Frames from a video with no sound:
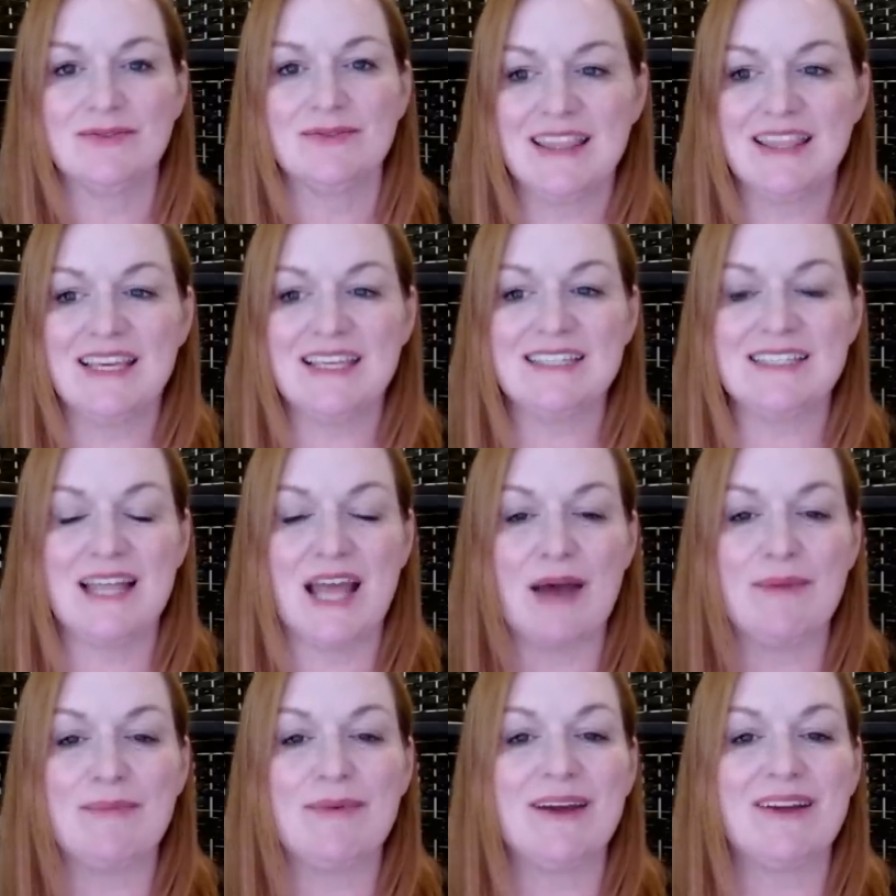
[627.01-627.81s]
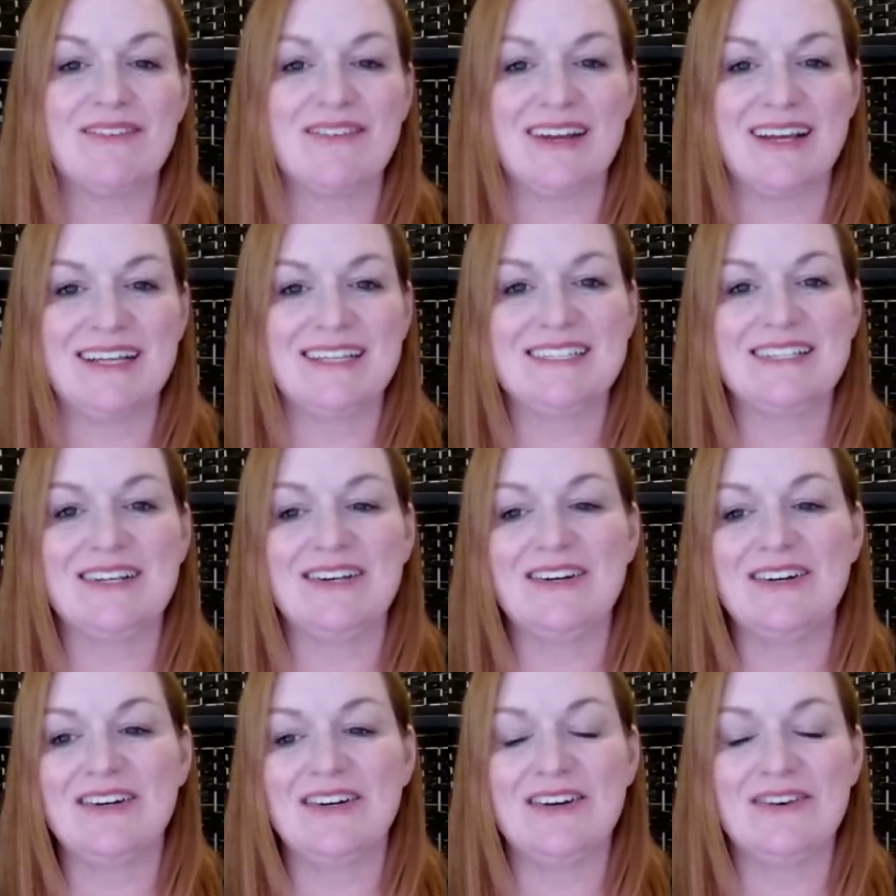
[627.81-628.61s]
These napkin rings
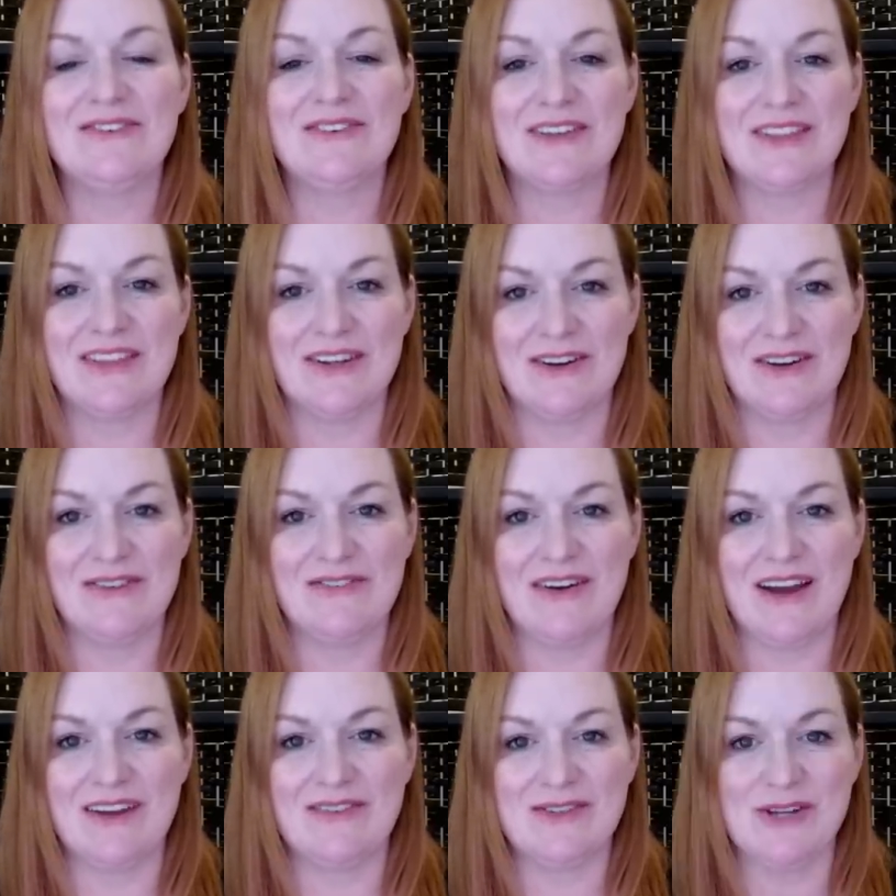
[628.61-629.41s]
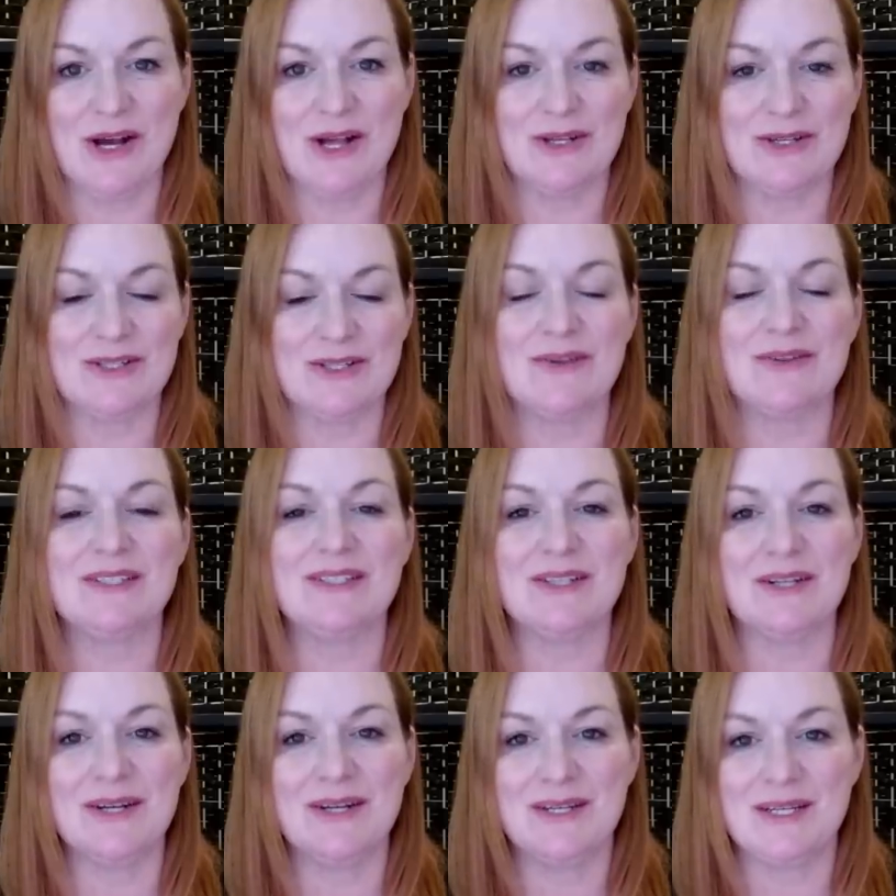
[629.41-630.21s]
sold for $35. I was
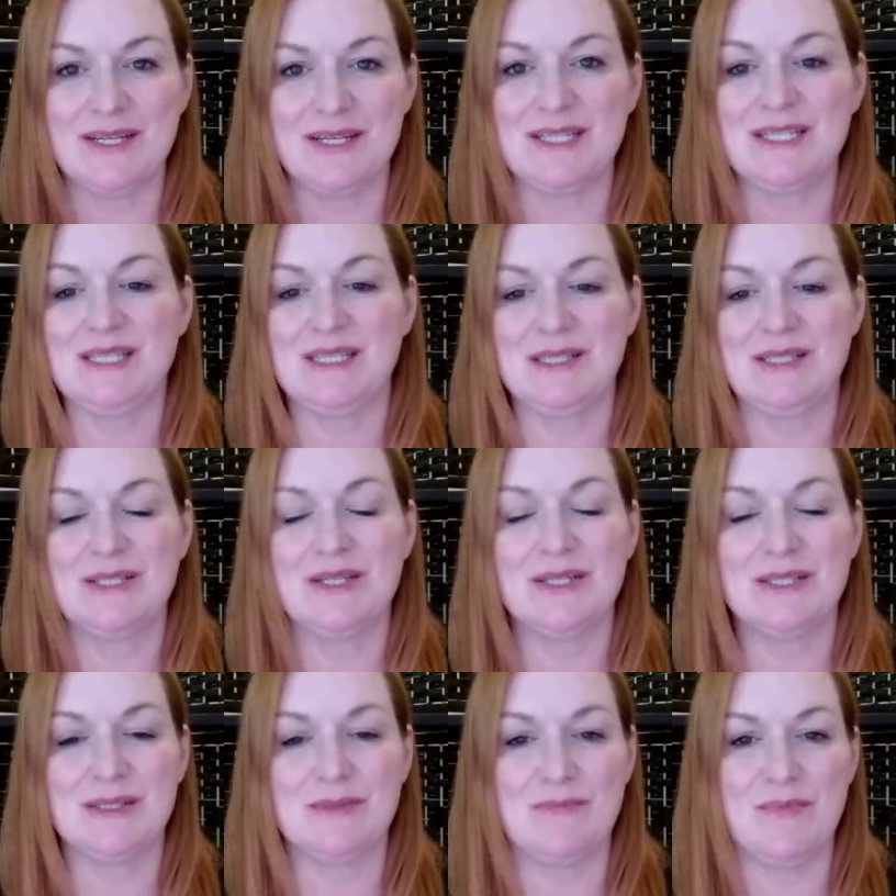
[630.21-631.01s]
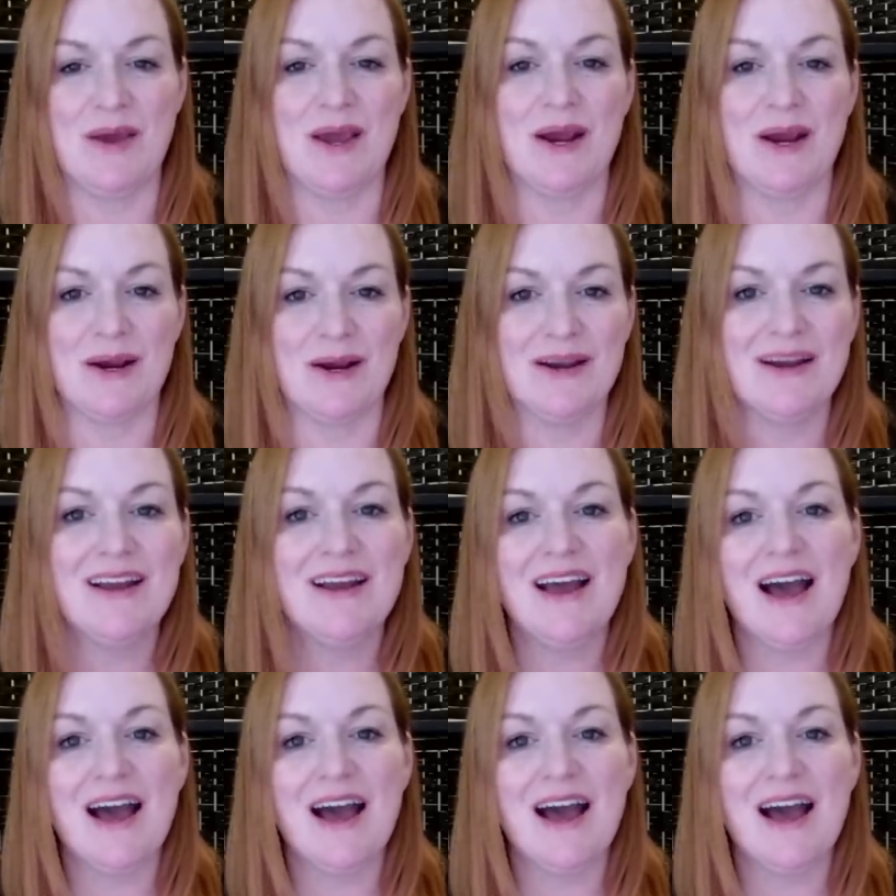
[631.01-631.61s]
starting to despair.